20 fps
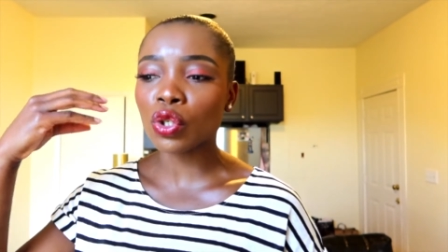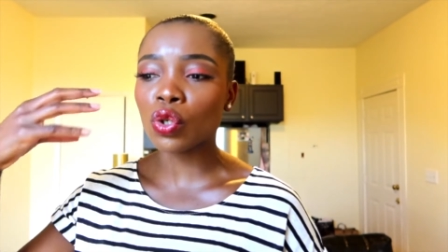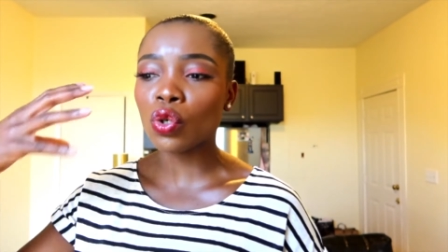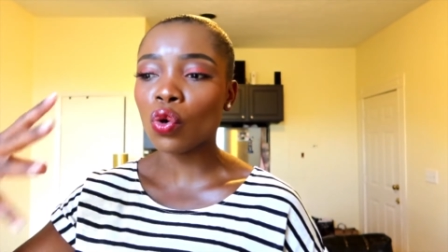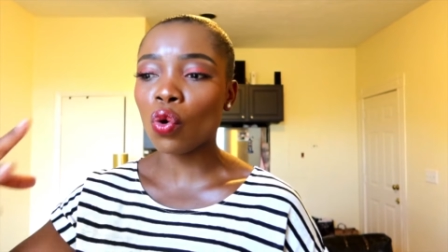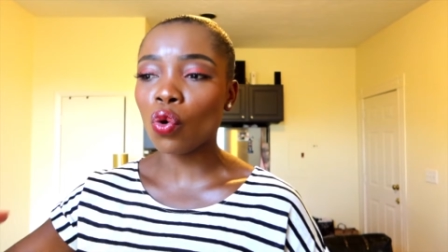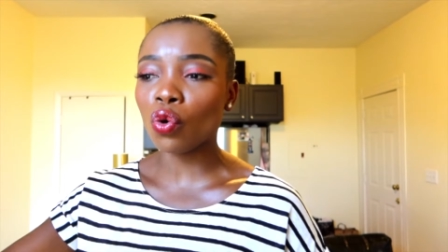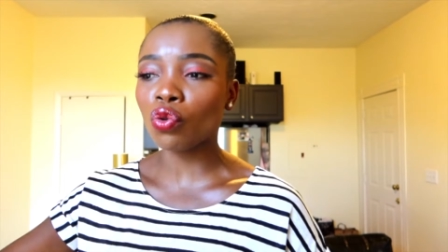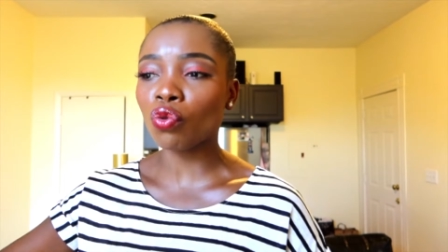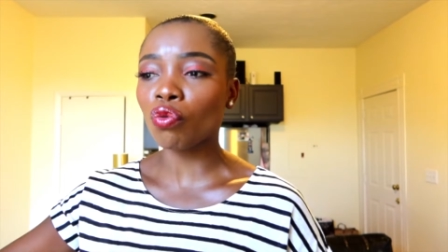
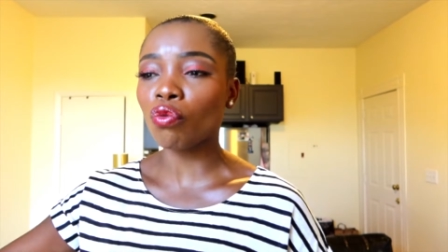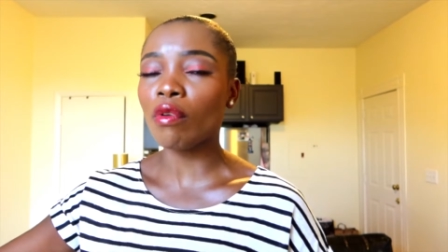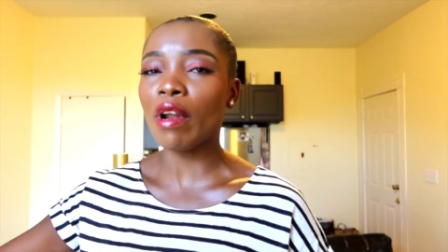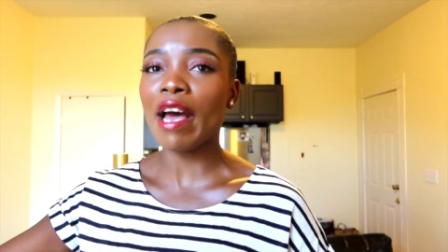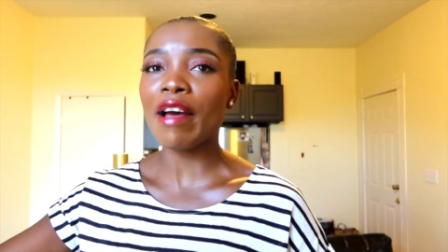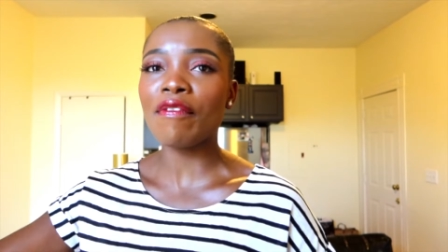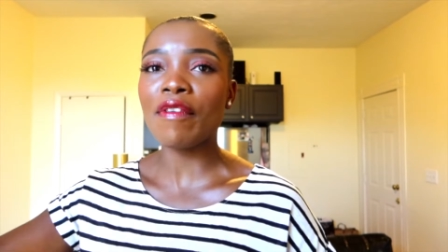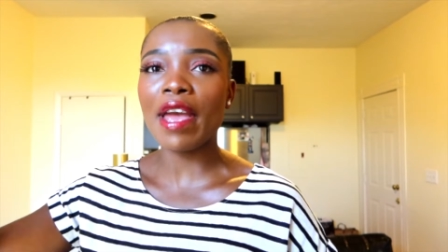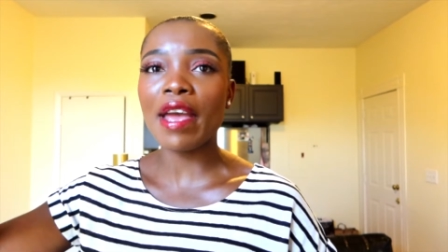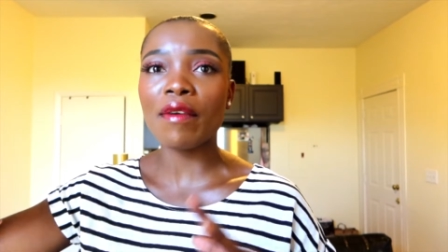go through
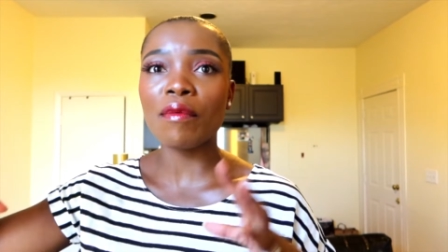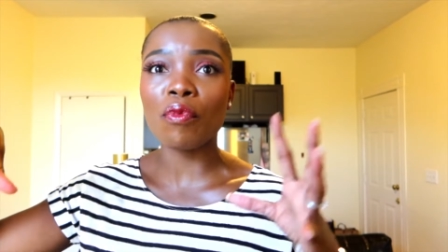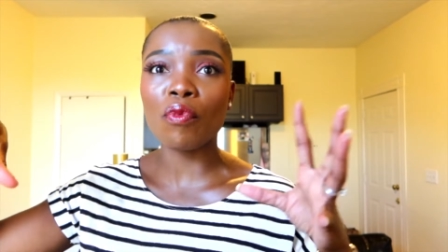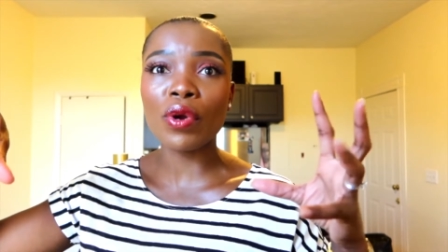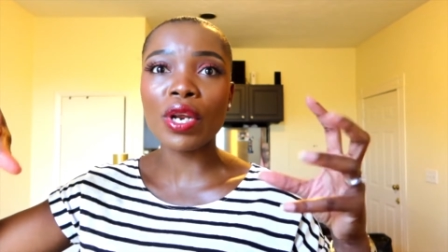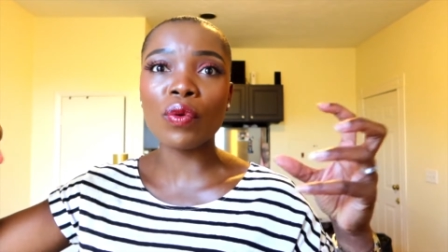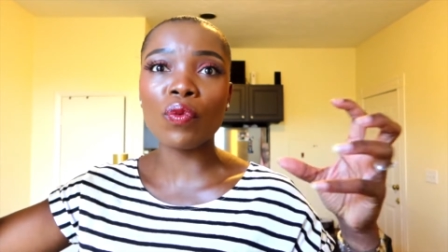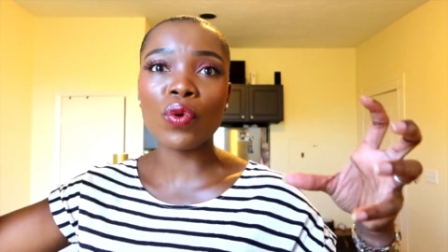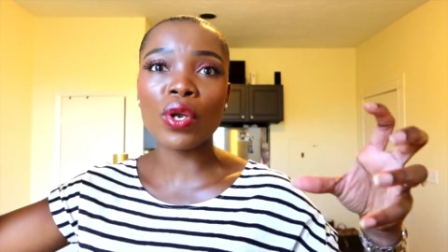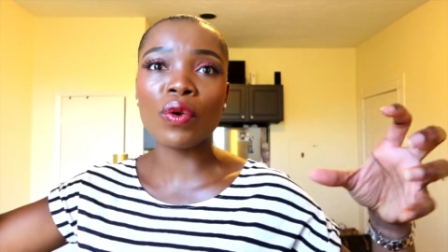life and
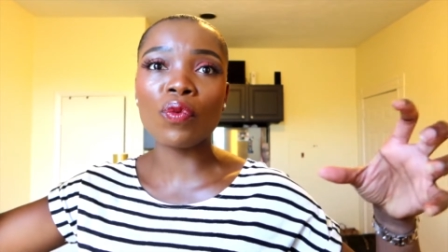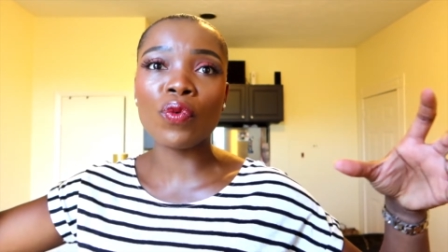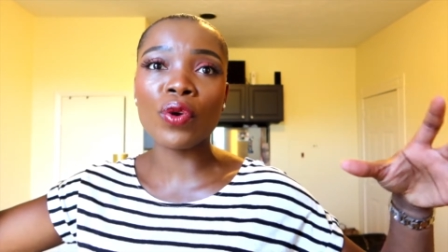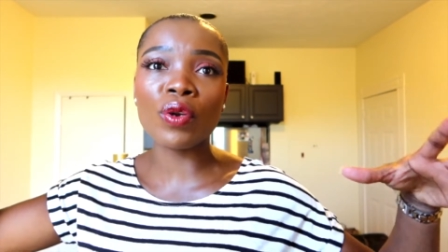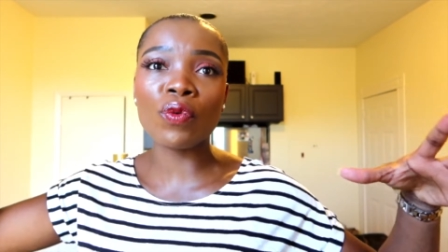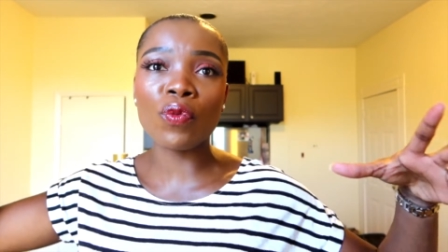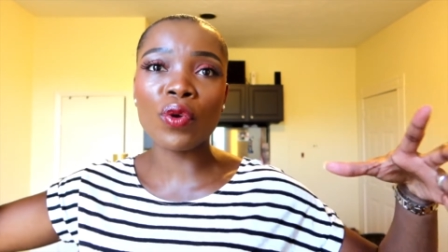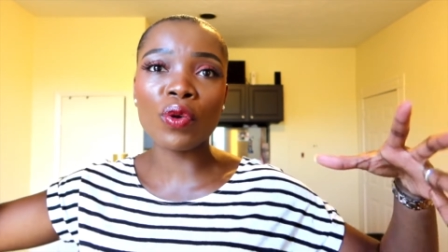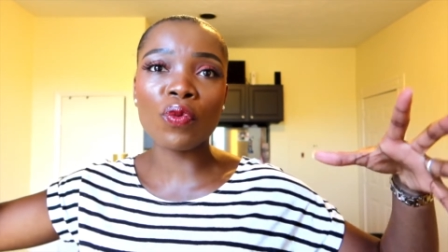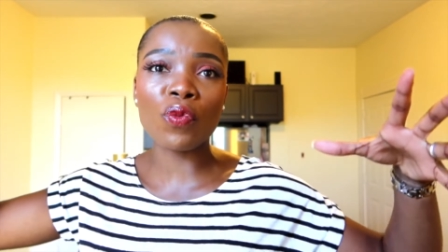win, win,
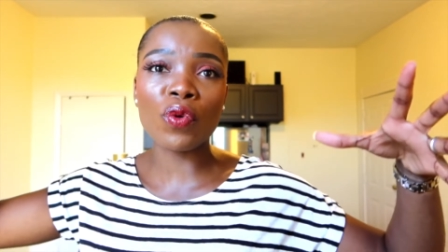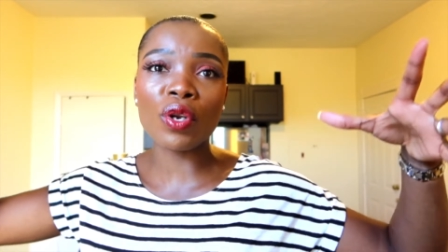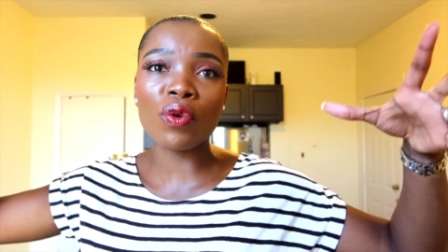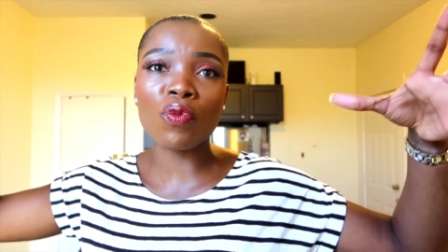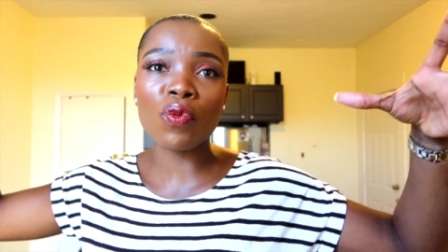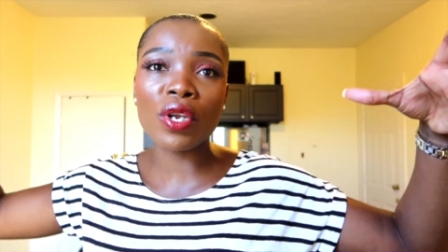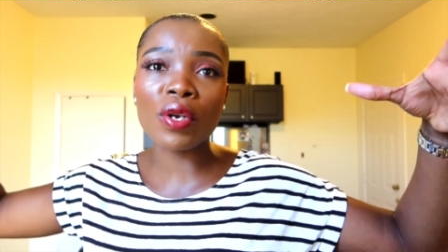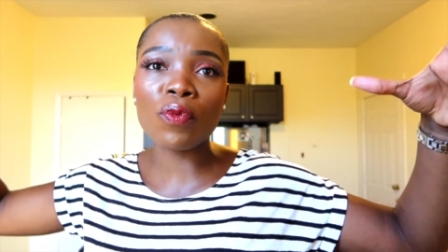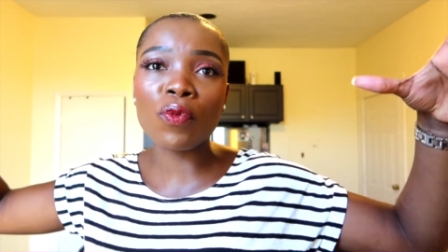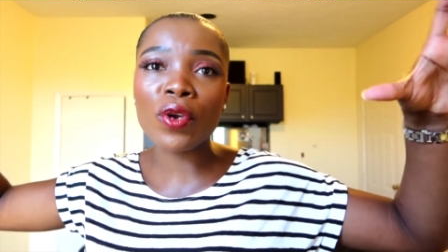win, win, win,
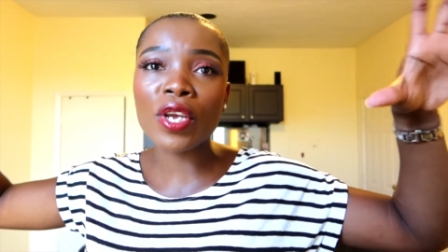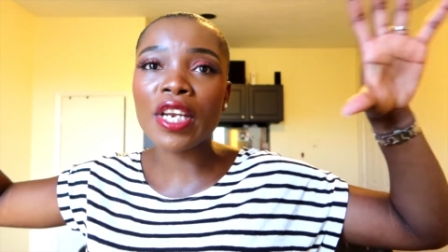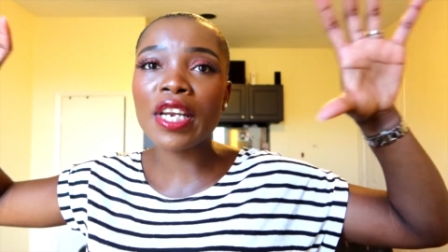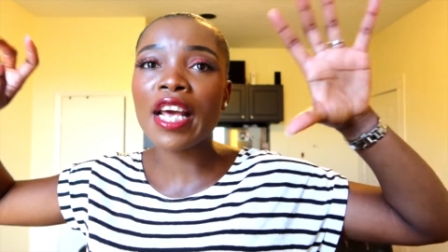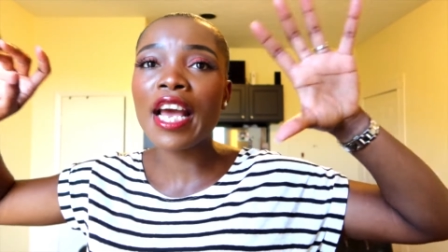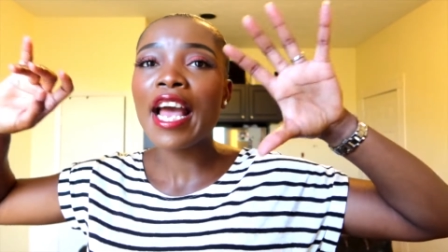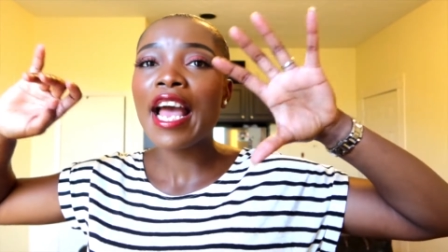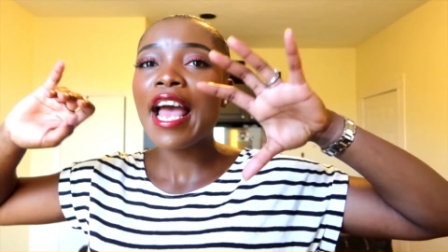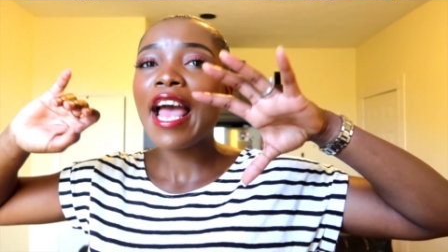win, win.